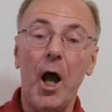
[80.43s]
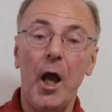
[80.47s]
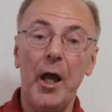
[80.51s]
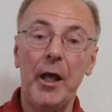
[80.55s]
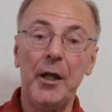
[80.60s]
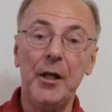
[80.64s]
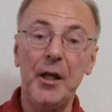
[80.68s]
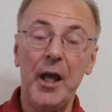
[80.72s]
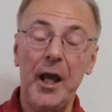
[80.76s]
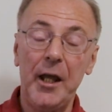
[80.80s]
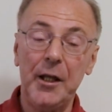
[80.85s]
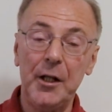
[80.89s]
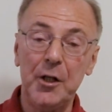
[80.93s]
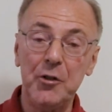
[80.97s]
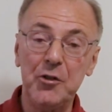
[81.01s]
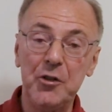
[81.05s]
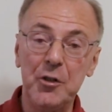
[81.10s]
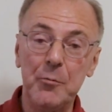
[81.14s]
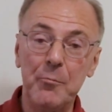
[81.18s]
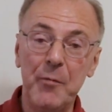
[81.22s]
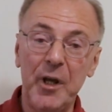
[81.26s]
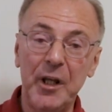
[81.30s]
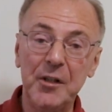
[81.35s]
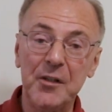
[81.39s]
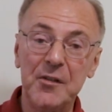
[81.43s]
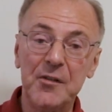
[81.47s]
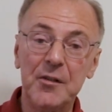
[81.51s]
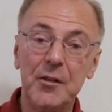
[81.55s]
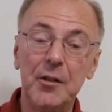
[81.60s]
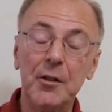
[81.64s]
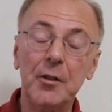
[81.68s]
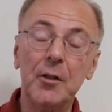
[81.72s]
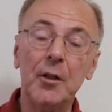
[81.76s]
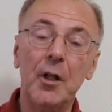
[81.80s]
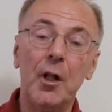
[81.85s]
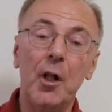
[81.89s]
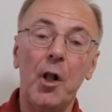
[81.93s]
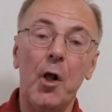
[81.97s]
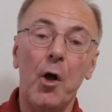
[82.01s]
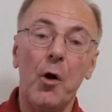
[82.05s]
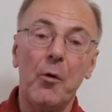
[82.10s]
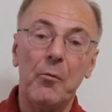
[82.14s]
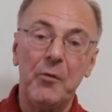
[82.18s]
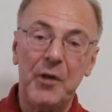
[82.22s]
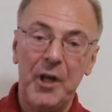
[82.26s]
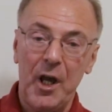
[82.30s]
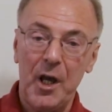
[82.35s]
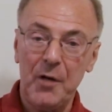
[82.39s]
In energy medicine,
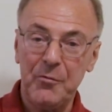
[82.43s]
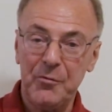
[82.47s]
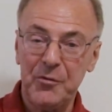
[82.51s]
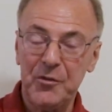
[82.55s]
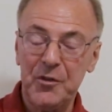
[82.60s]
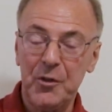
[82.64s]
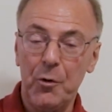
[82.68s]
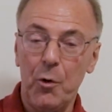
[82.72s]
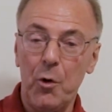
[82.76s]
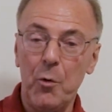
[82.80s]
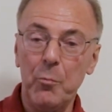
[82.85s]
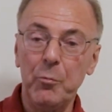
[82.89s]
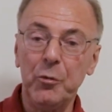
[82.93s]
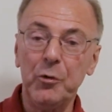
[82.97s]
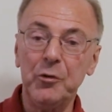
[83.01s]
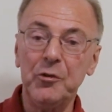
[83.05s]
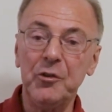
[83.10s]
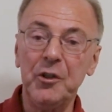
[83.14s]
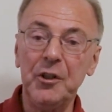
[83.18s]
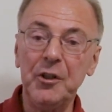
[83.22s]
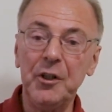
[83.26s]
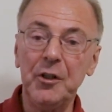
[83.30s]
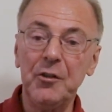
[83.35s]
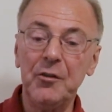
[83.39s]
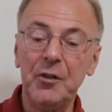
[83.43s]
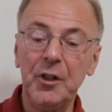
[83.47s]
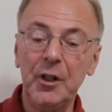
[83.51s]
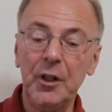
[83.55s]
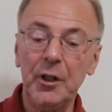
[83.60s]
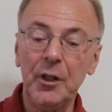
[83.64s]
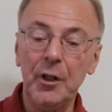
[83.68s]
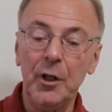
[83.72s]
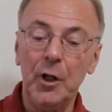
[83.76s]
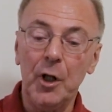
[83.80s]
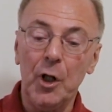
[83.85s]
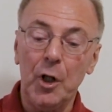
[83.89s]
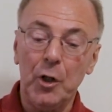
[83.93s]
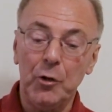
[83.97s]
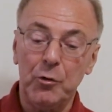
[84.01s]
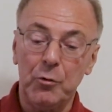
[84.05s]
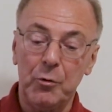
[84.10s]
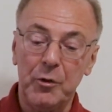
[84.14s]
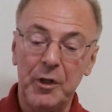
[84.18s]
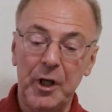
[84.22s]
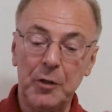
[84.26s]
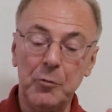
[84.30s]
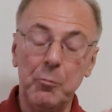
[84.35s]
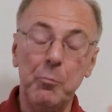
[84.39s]
we have the opportunity to
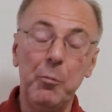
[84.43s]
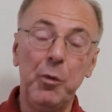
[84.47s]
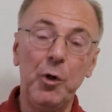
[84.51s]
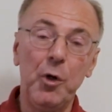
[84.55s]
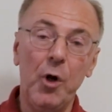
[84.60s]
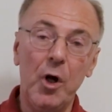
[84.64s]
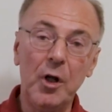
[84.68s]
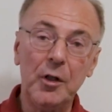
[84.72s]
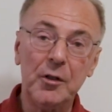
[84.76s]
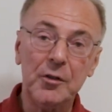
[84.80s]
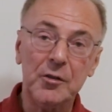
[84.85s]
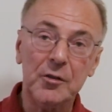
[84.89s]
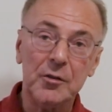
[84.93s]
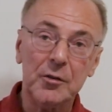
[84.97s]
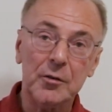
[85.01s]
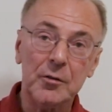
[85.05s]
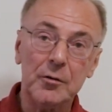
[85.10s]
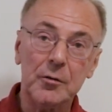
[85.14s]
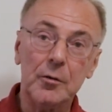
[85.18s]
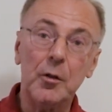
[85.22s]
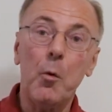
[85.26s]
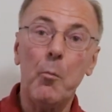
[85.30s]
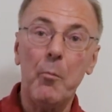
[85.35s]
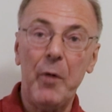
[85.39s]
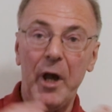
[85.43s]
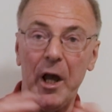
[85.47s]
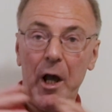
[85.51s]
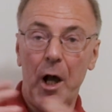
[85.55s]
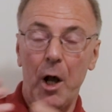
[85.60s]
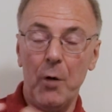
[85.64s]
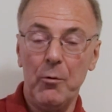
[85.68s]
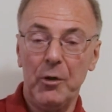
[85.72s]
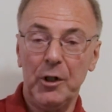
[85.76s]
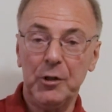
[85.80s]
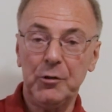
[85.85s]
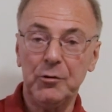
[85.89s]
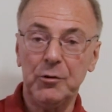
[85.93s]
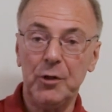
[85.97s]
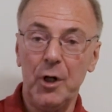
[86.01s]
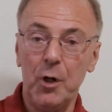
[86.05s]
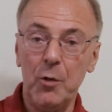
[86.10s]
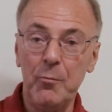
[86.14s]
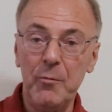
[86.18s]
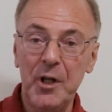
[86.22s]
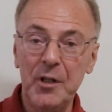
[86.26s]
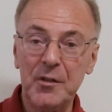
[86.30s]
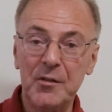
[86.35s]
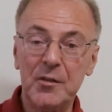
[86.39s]
get blocked by our
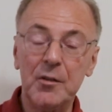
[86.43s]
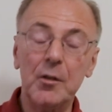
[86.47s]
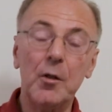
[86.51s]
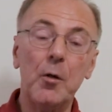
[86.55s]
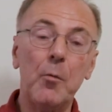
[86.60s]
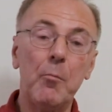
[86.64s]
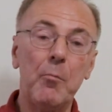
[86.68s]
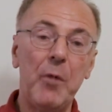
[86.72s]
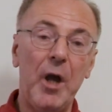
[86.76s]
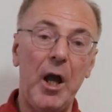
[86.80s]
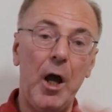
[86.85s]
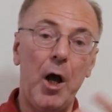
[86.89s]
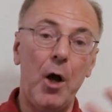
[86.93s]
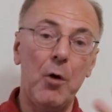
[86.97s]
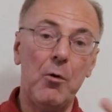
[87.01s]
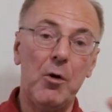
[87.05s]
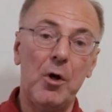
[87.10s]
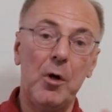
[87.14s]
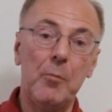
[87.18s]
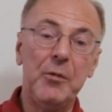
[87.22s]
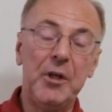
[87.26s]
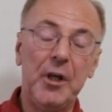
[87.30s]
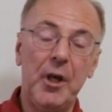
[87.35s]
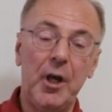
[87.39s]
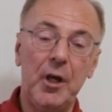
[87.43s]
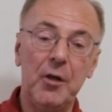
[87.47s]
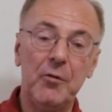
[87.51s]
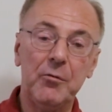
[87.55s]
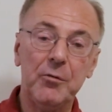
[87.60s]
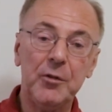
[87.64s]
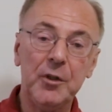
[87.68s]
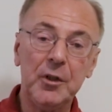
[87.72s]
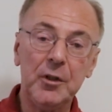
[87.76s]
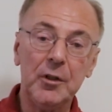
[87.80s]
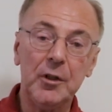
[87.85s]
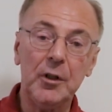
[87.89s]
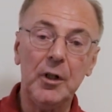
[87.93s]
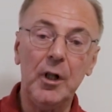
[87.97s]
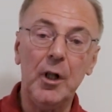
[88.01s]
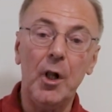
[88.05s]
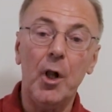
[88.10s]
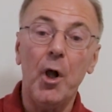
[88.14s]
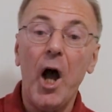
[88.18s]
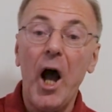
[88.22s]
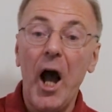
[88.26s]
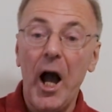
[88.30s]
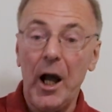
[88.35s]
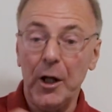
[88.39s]
traumas, by our behavior,
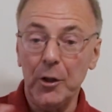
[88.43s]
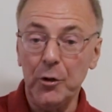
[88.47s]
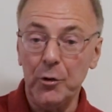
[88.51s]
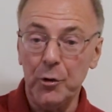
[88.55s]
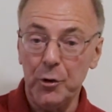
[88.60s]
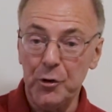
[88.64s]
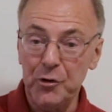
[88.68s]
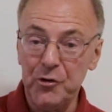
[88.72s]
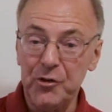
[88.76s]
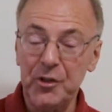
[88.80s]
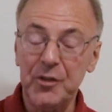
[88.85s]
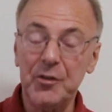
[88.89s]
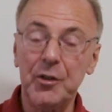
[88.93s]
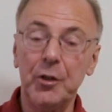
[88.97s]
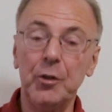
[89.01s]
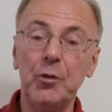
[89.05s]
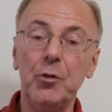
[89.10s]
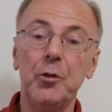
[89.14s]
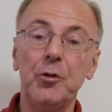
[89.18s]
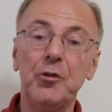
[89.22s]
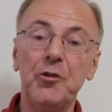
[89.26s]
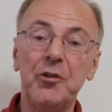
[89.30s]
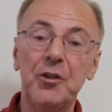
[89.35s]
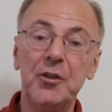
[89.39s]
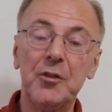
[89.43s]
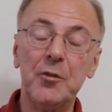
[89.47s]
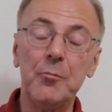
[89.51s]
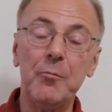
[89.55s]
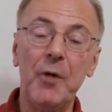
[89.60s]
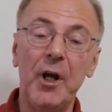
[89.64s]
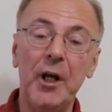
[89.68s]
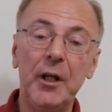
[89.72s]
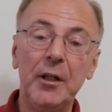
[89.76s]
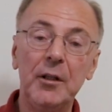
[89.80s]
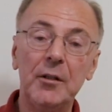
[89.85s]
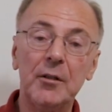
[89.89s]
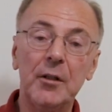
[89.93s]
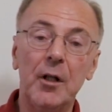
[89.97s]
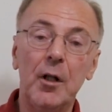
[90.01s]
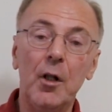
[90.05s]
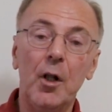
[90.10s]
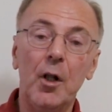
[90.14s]
unconscious and conscious mind,